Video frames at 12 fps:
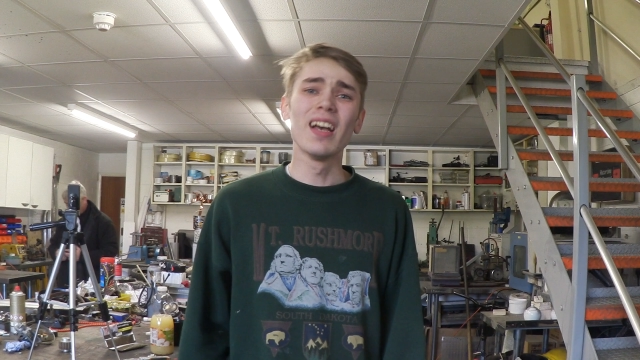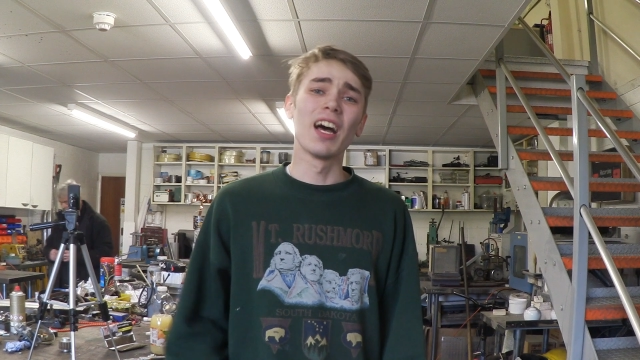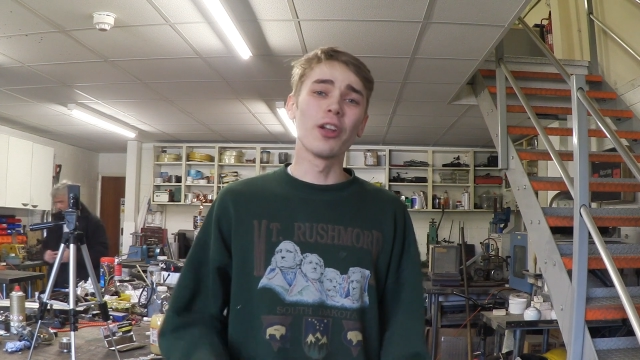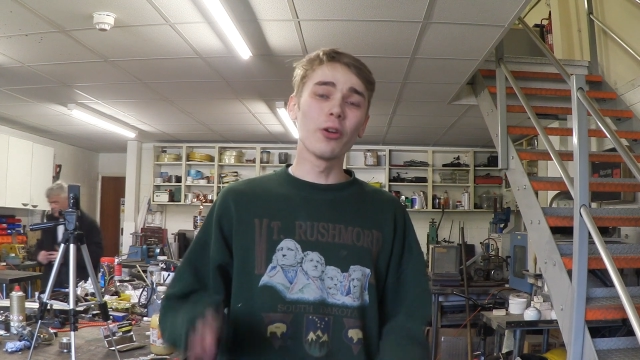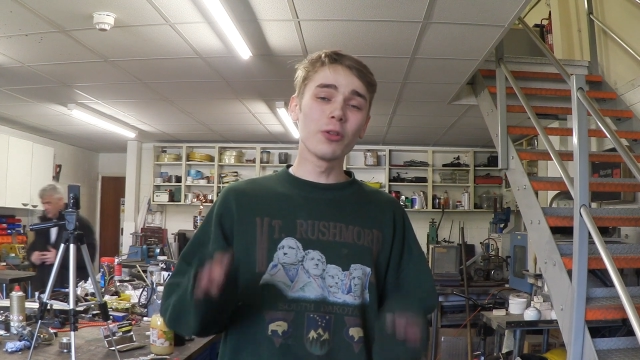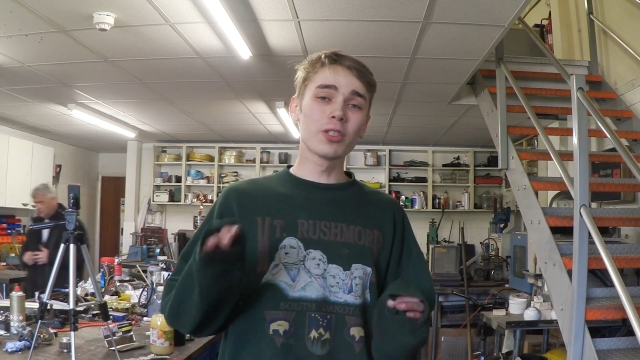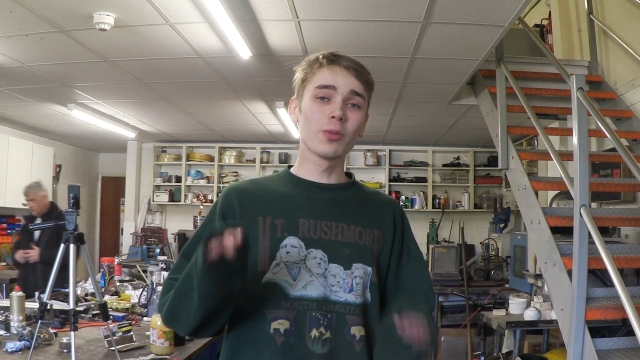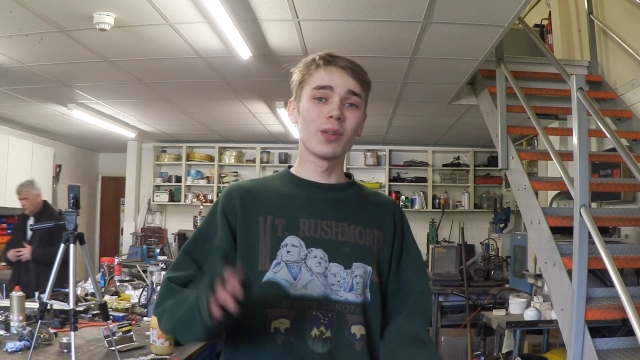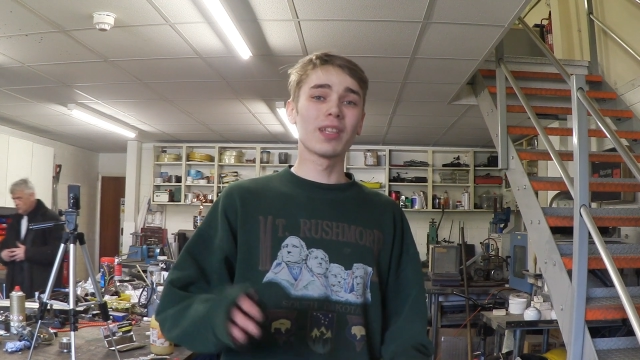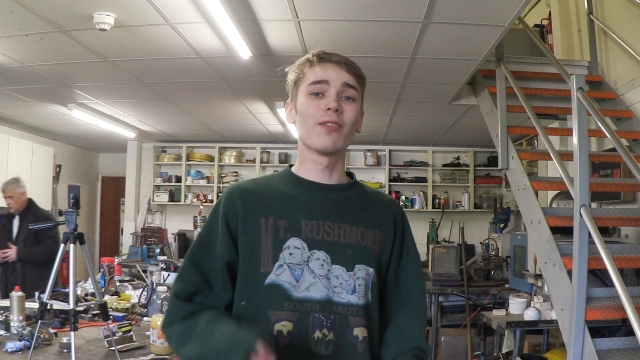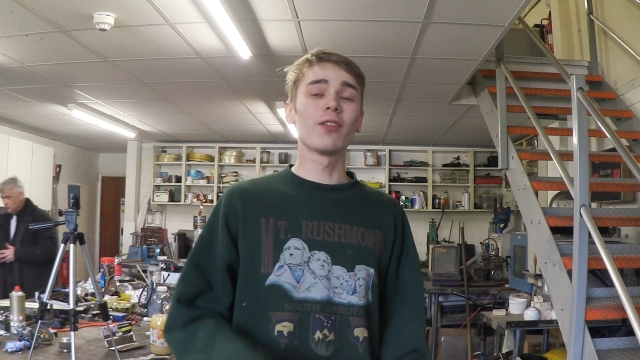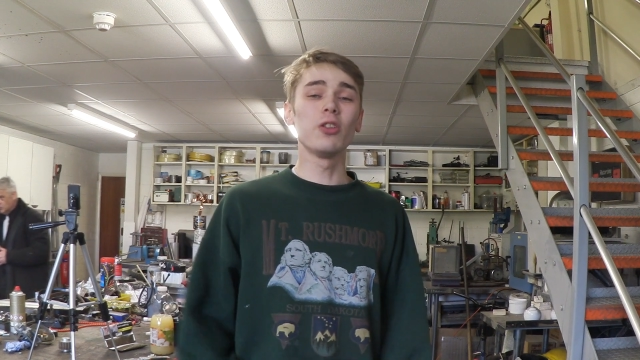And I also want
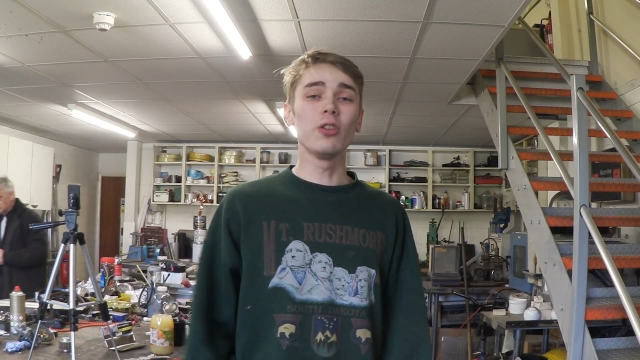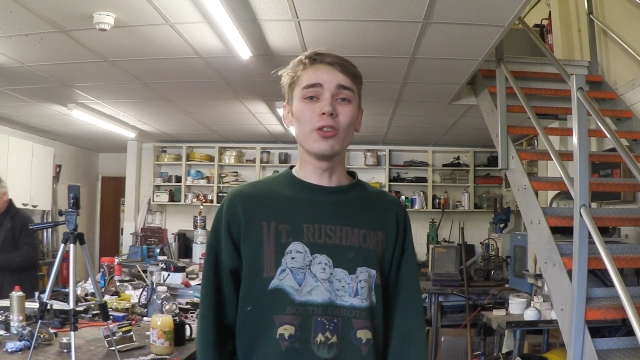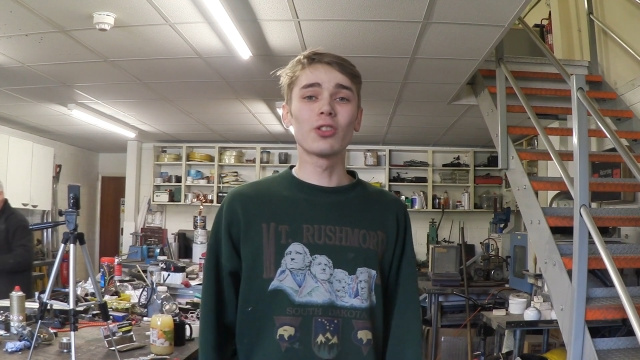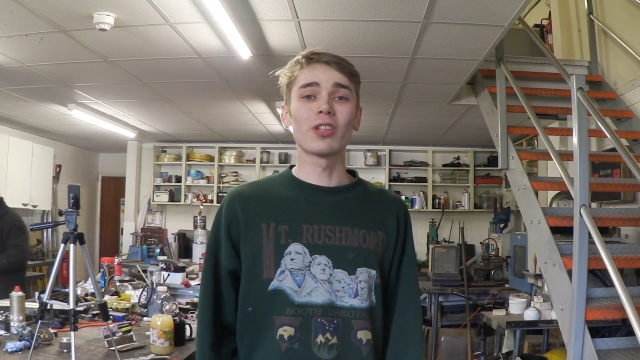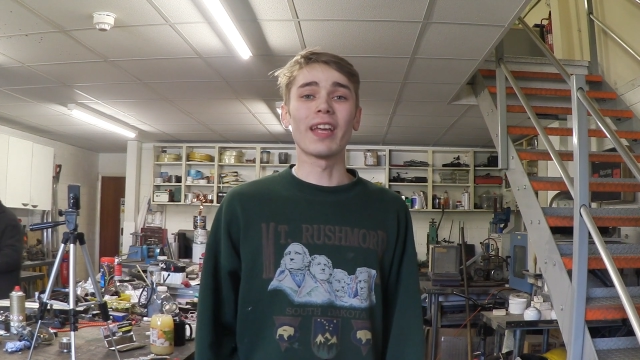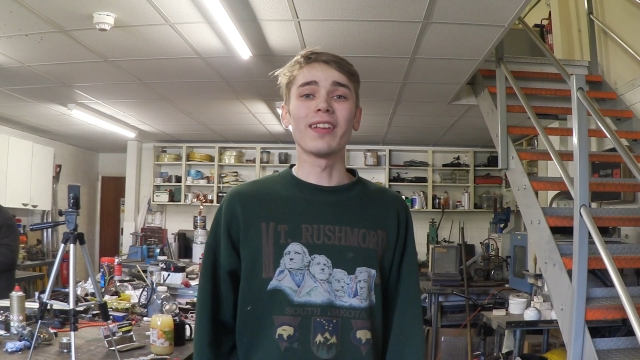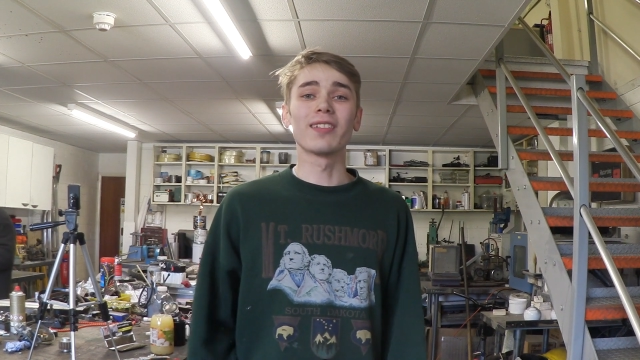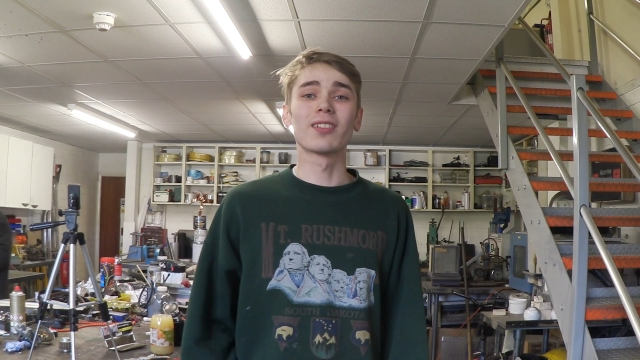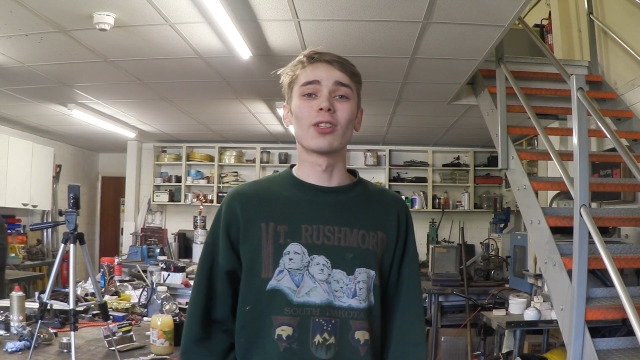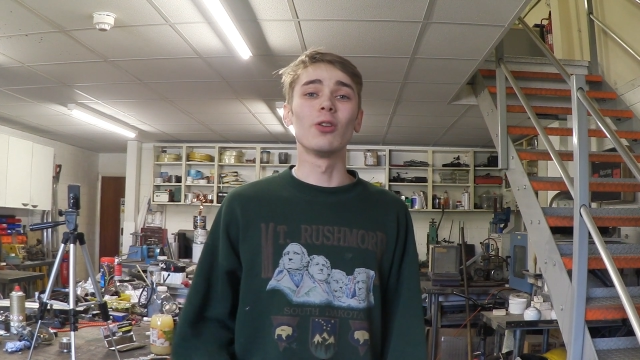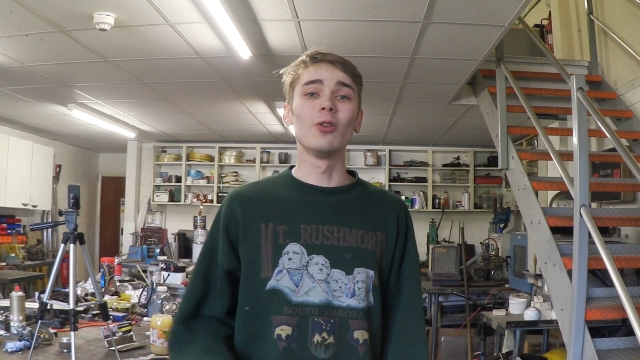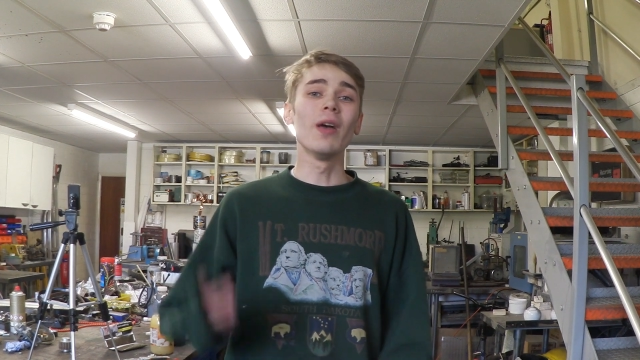to give a huge thanks
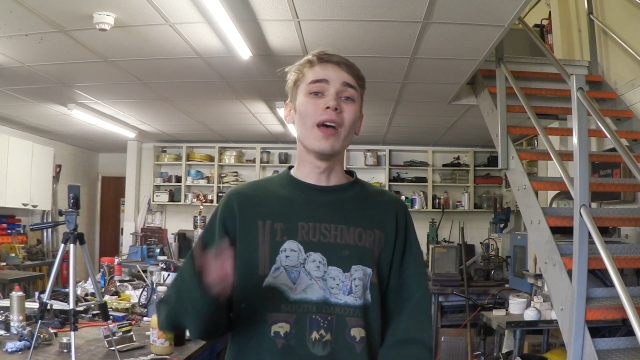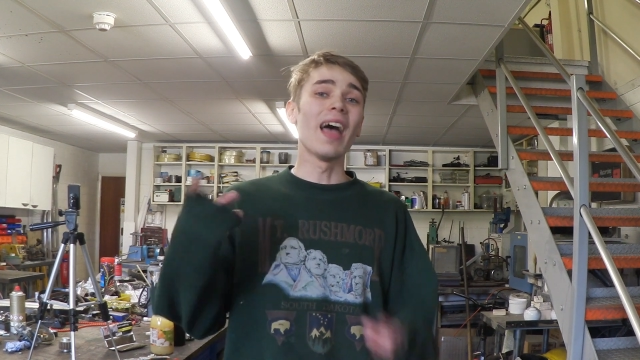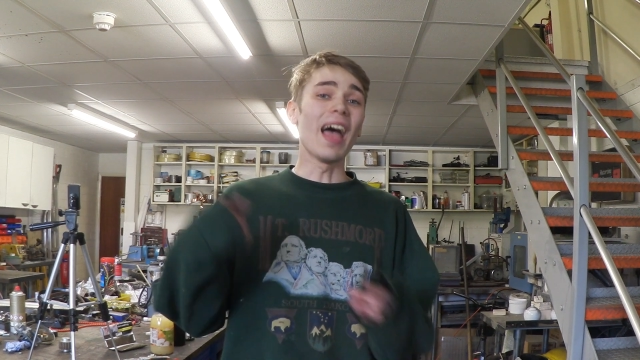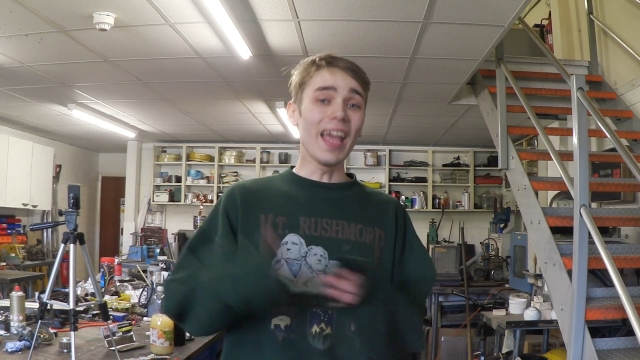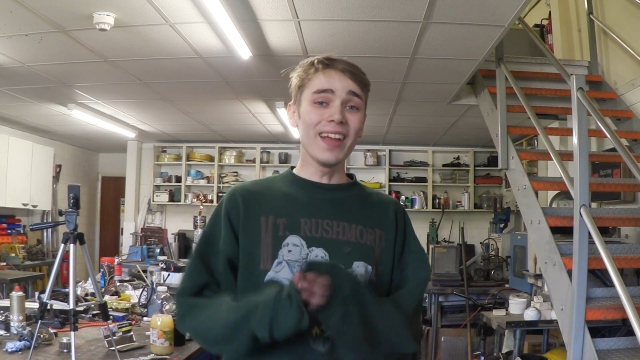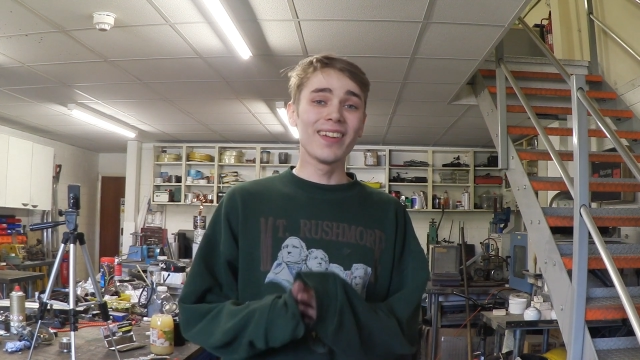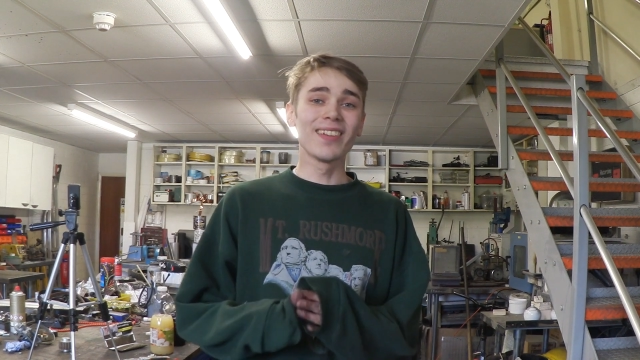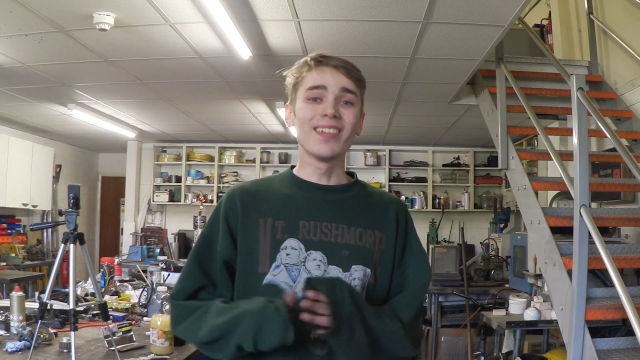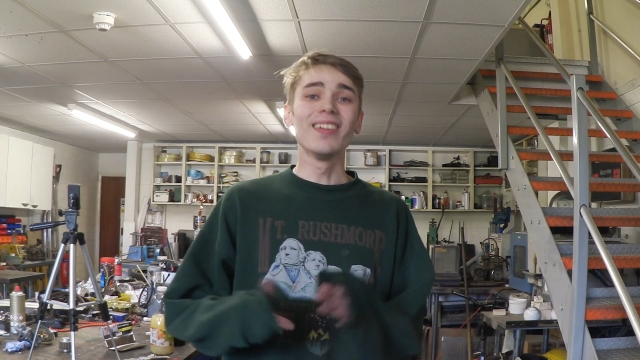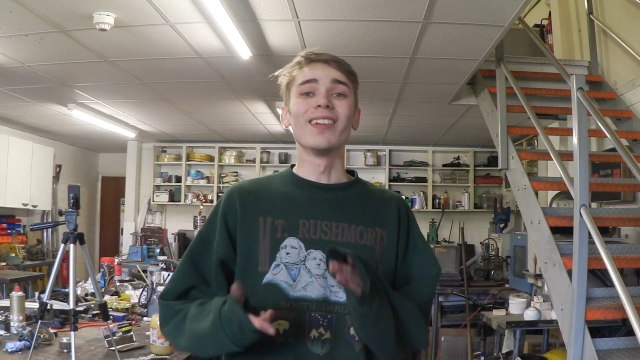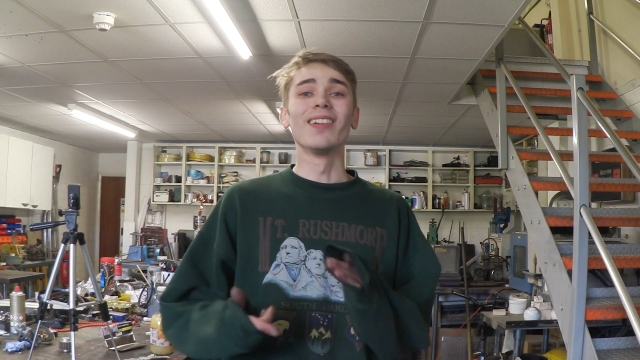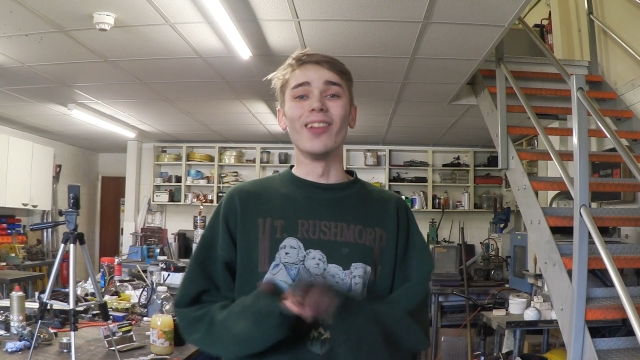to Aidan,